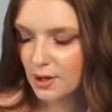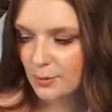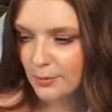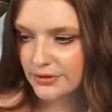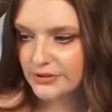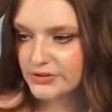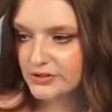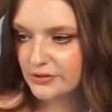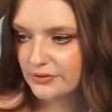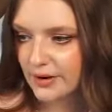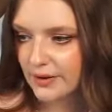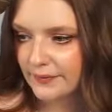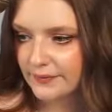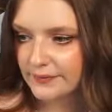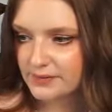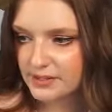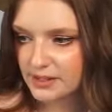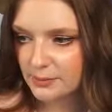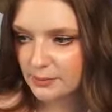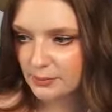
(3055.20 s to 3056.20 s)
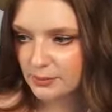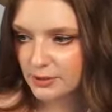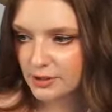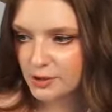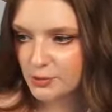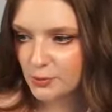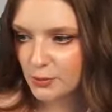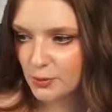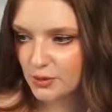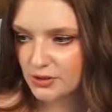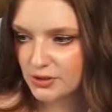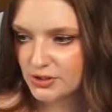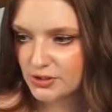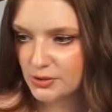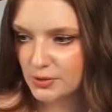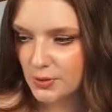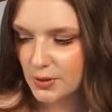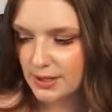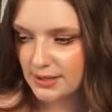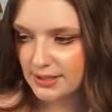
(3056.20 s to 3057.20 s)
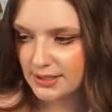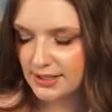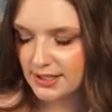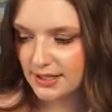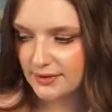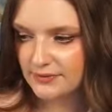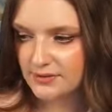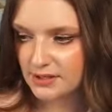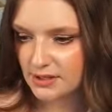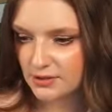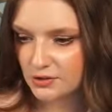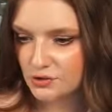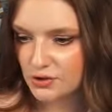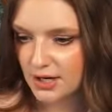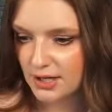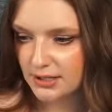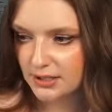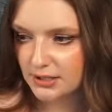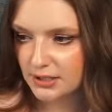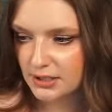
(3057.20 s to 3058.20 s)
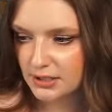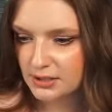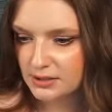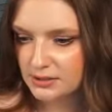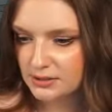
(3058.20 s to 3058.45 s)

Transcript: Buster Round lives in a Bridgeport too. I think he lives in a trailer.